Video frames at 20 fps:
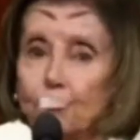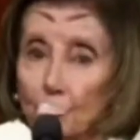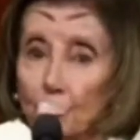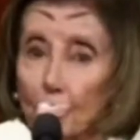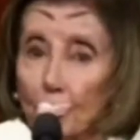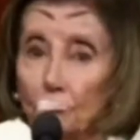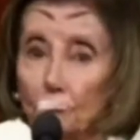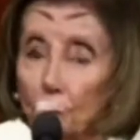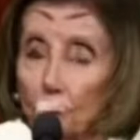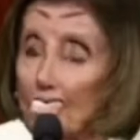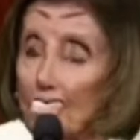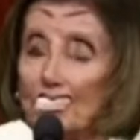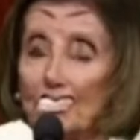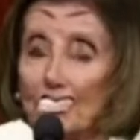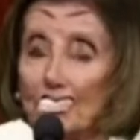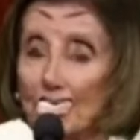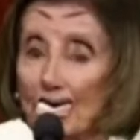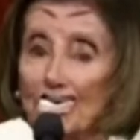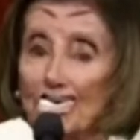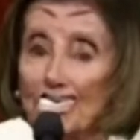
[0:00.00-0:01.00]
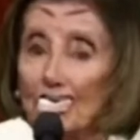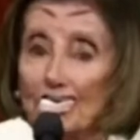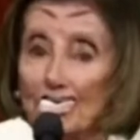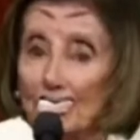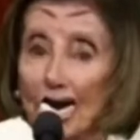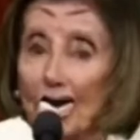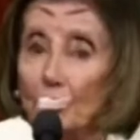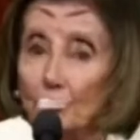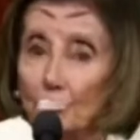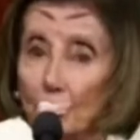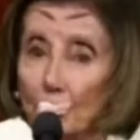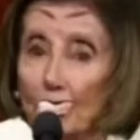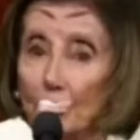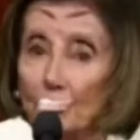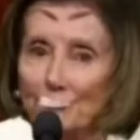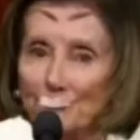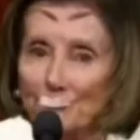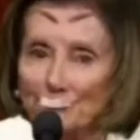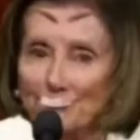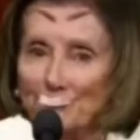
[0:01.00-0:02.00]
It's Nancy's time now.
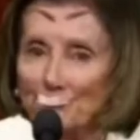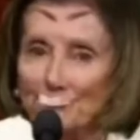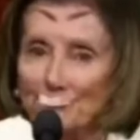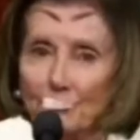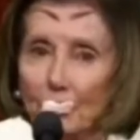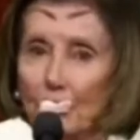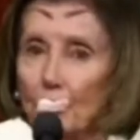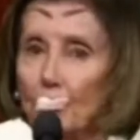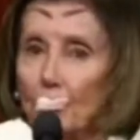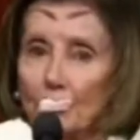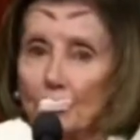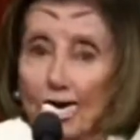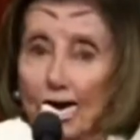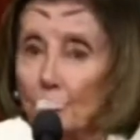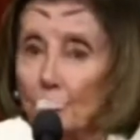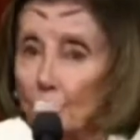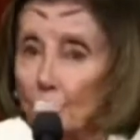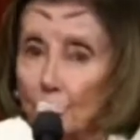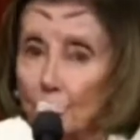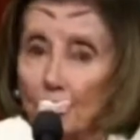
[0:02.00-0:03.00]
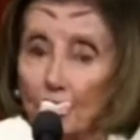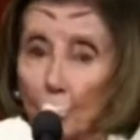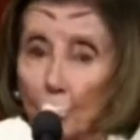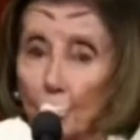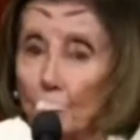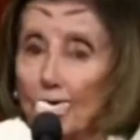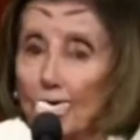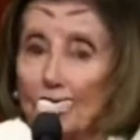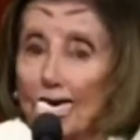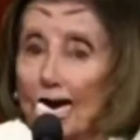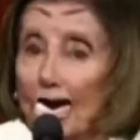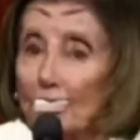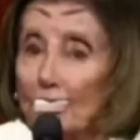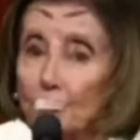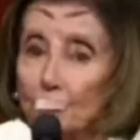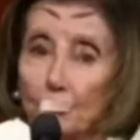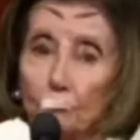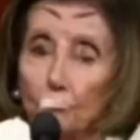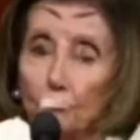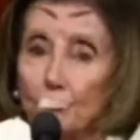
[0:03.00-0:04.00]
time to enjoy my life and
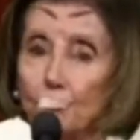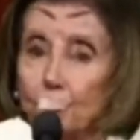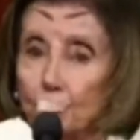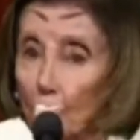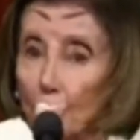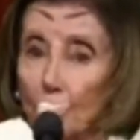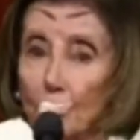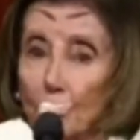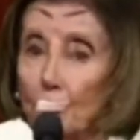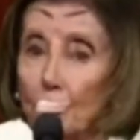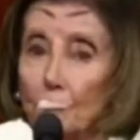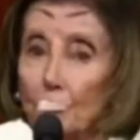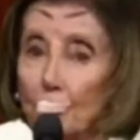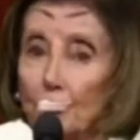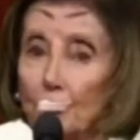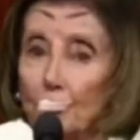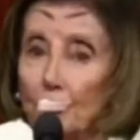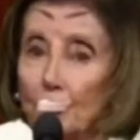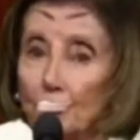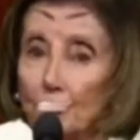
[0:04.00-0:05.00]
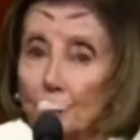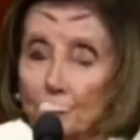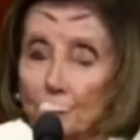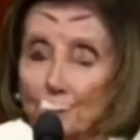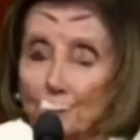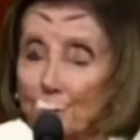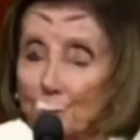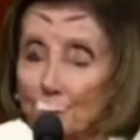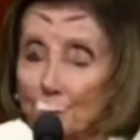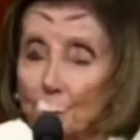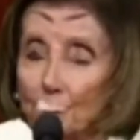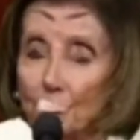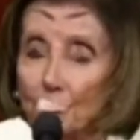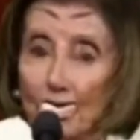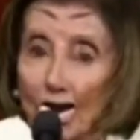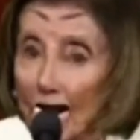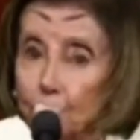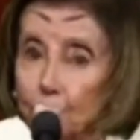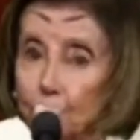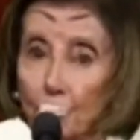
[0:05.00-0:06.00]
work on my marriage. I've
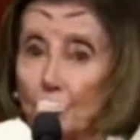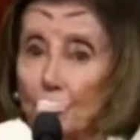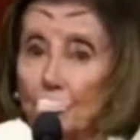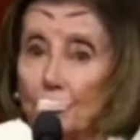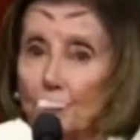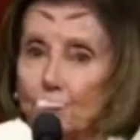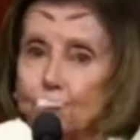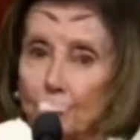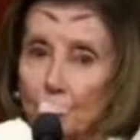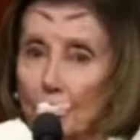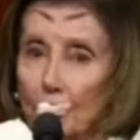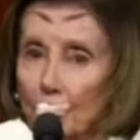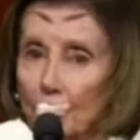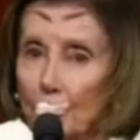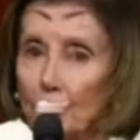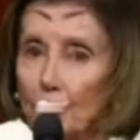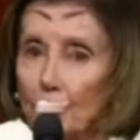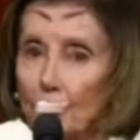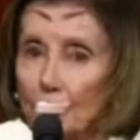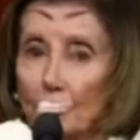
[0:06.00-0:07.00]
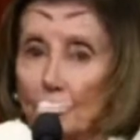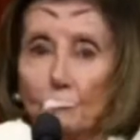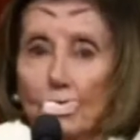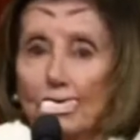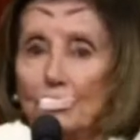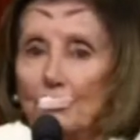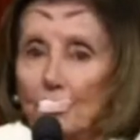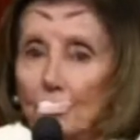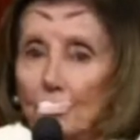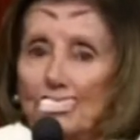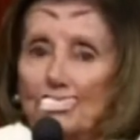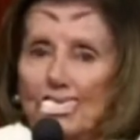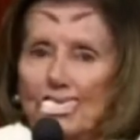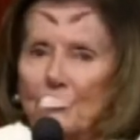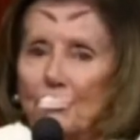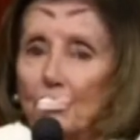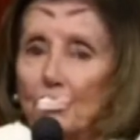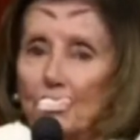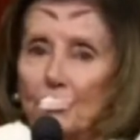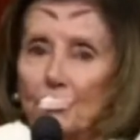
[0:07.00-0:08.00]
earned it. That my 37
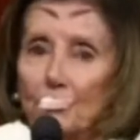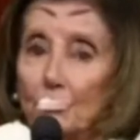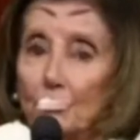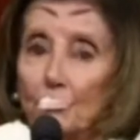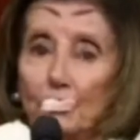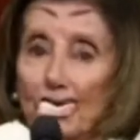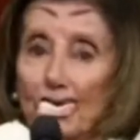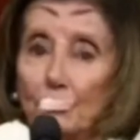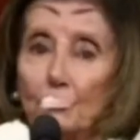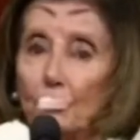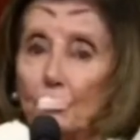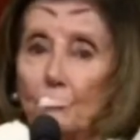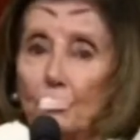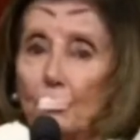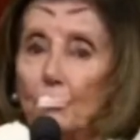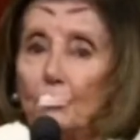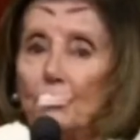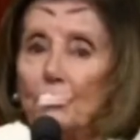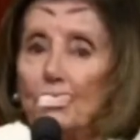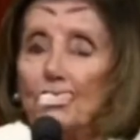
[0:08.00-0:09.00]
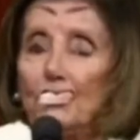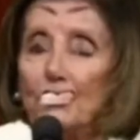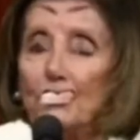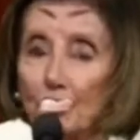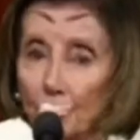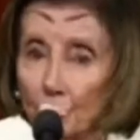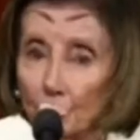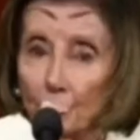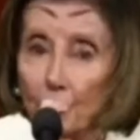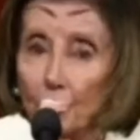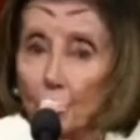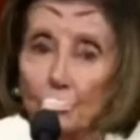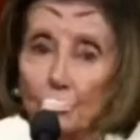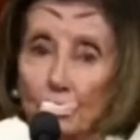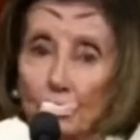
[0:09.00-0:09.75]
years of saving America has come to an end.